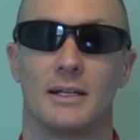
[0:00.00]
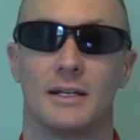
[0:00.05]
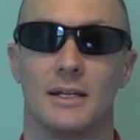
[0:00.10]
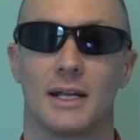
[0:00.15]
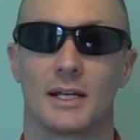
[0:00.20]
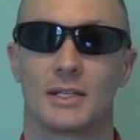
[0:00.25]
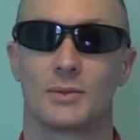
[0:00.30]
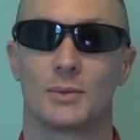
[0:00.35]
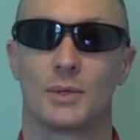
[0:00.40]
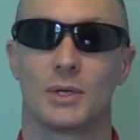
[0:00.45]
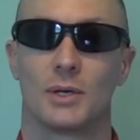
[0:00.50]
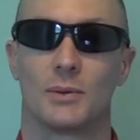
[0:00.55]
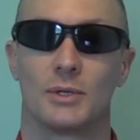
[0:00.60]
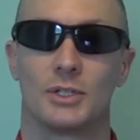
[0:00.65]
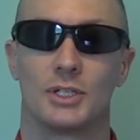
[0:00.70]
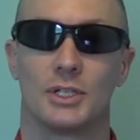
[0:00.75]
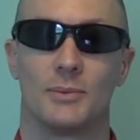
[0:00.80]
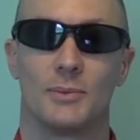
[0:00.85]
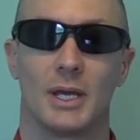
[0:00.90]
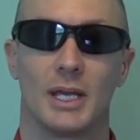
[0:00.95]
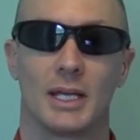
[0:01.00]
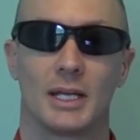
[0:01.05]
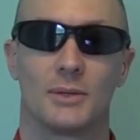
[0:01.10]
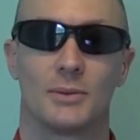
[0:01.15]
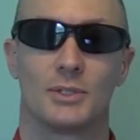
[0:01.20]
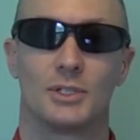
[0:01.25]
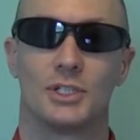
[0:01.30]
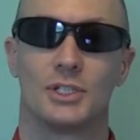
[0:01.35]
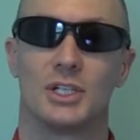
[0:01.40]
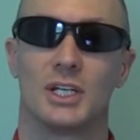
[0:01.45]
Next word I want you to make, I
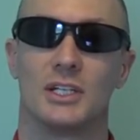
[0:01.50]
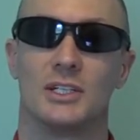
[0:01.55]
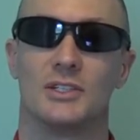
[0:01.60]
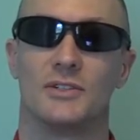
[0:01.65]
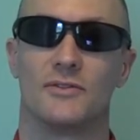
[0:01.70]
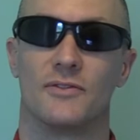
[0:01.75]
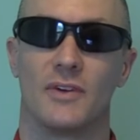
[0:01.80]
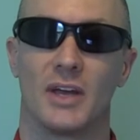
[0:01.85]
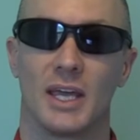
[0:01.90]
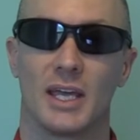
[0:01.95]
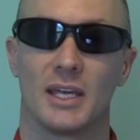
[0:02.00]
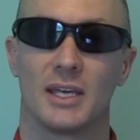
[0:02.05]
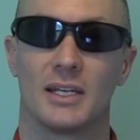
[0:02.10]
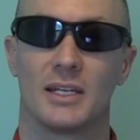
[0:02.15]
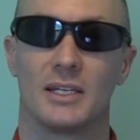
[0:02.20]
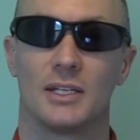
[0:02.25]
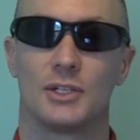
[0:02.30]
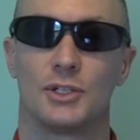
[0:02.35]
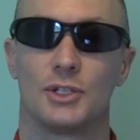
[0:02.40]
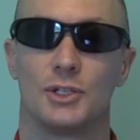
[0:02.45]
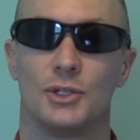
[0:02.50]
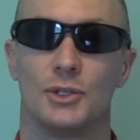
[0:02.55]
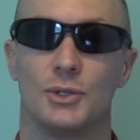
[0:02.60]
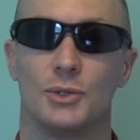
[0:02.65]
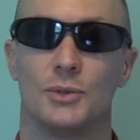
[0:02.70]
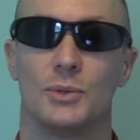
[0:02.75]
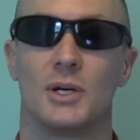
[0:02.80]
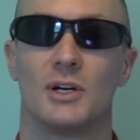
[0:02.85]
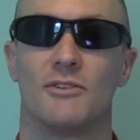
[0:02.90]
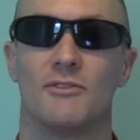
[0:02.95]
want you to change van
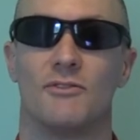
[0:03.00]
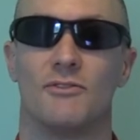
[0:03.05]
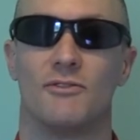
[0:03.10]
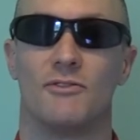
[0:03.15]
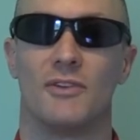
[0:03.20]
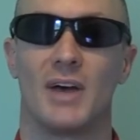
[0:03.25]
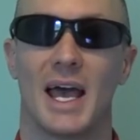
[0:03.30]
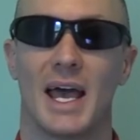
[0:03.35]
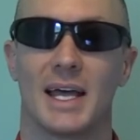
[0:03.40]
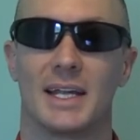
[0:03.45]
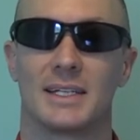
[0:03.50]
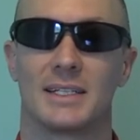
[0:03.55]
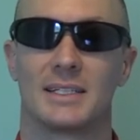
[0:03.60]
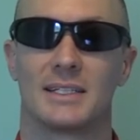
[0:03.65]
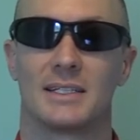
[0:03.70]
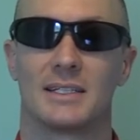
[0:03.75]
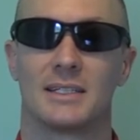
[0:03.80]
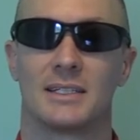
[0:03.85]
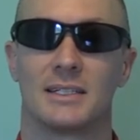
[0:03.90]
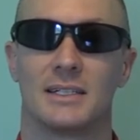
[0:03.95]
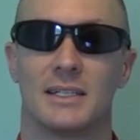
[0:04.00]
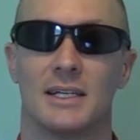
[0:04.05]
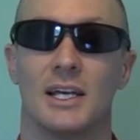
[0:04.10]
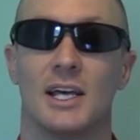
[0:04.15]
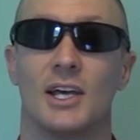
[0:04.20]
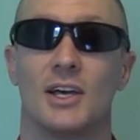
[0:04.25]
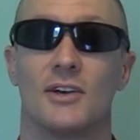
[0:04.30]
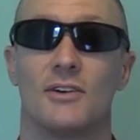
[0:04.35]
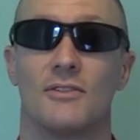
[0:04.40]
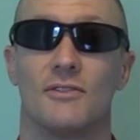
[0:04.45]
to vat.
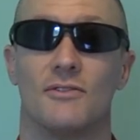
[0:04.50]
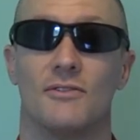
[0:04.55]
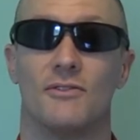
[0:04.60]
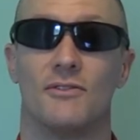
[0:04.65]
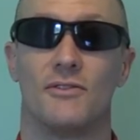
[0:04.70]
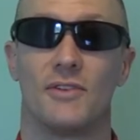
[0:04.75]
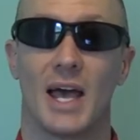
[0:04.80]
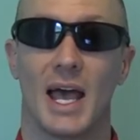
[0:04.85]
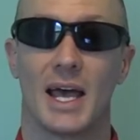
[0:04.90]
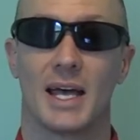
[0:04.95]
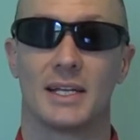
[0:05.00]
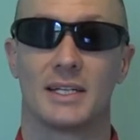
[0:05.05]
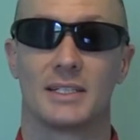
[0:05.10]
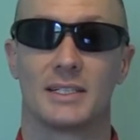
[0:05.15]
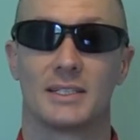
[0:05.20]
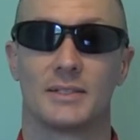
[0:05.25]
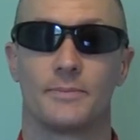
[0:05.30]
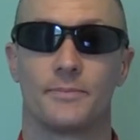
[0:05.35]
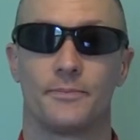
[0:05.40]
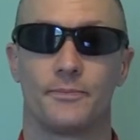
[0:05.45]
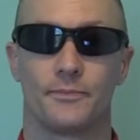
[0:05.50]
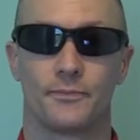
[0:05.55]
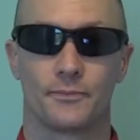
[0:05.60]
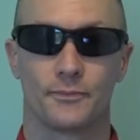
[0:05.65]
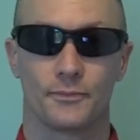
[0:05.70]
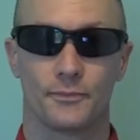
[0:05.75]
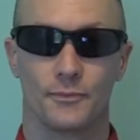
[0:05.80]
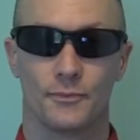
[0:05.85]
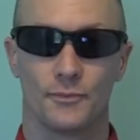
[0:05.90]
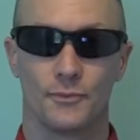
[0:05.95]
Vat.
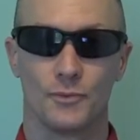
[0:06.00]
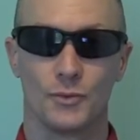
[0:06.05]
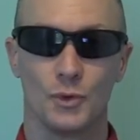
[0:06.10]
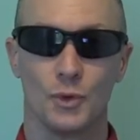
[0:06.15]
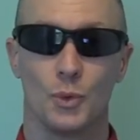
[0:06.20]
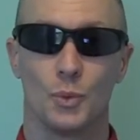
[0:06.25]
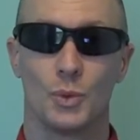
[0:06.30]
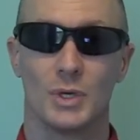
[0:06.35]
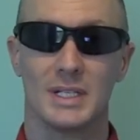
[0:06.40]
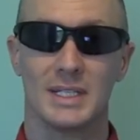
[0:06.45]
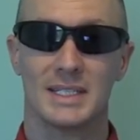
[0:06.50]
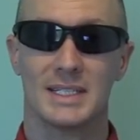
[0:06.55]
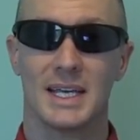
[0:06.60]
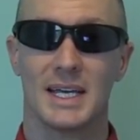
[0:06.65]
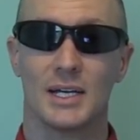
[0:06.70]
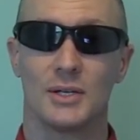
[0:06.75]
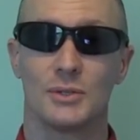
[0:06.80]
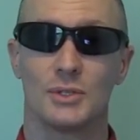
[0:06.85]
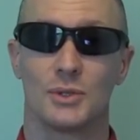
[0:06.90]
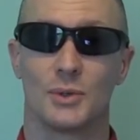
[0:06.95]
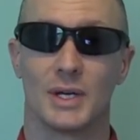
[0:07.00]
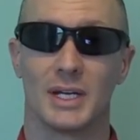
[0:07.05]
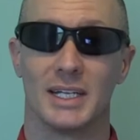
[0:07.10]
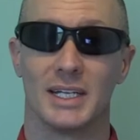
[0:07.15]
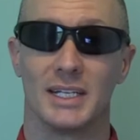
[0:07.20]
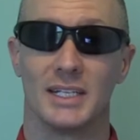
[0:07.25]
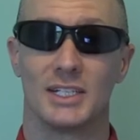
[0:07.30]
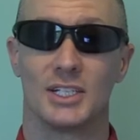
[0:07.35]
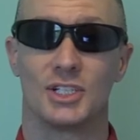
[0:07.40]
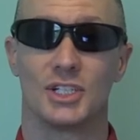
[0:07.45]
What sound do I
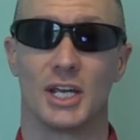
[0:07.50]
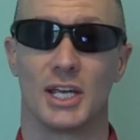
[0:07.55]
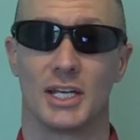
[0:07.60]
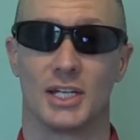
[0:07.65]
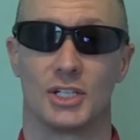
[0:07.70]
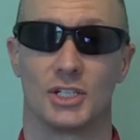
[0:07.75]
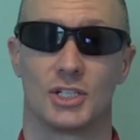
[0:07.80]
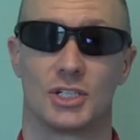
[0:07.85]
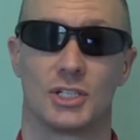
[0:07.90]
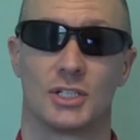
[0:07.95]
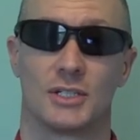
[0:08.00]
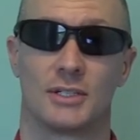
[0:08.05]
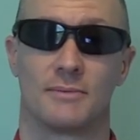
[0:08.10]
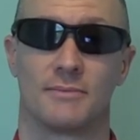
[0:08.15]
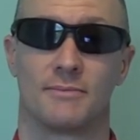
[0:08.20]
need to change?